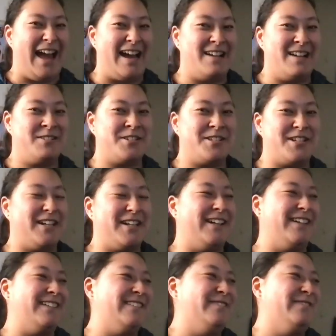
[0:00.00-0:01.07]
ask
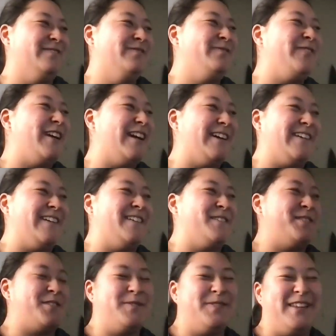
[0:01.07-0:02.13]
uh, Ariel
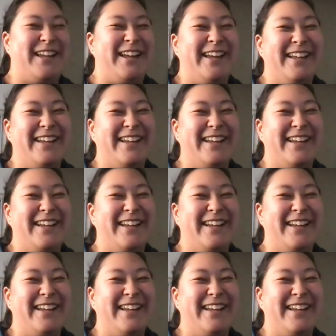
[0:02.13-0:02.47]
something?